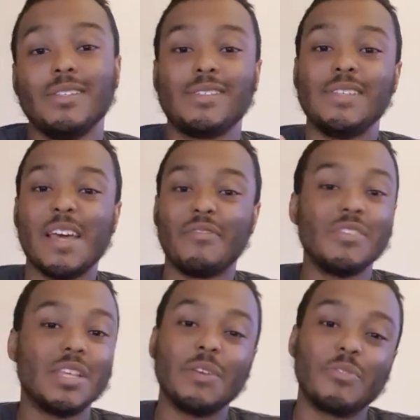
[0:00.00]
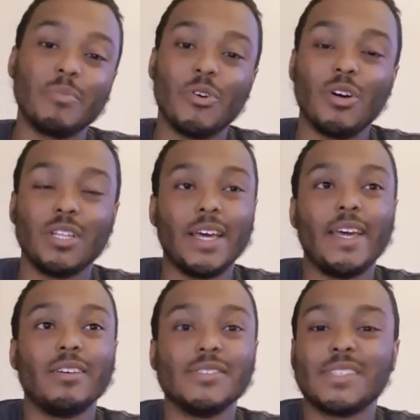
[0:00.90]
see everything from all the
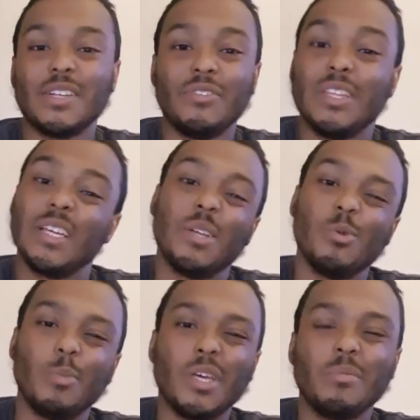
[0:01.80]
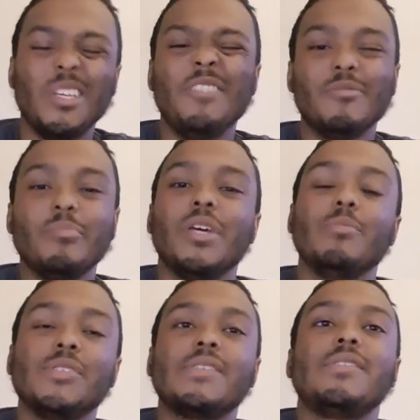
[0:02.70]
angles and everything, and you'll be even be
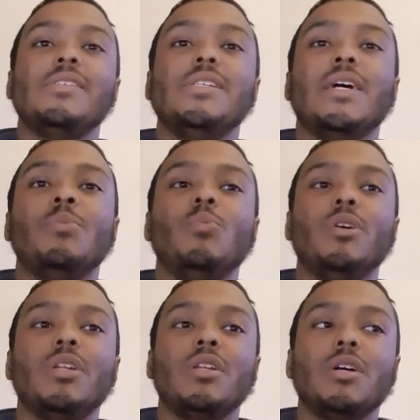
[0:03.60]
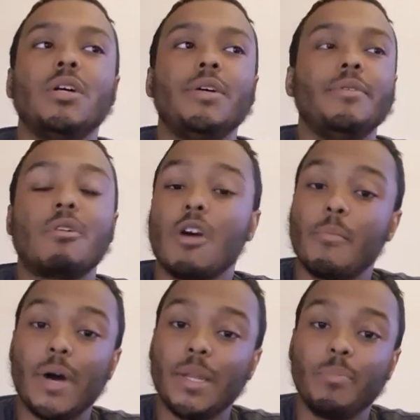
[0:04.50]
able to see that when the car
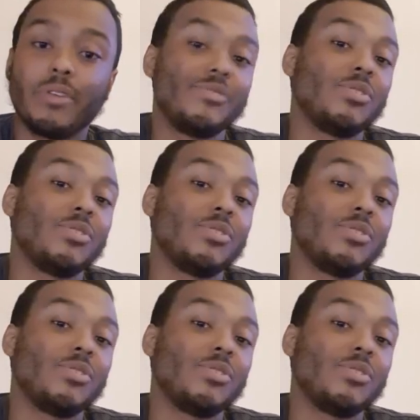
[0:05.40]
body panels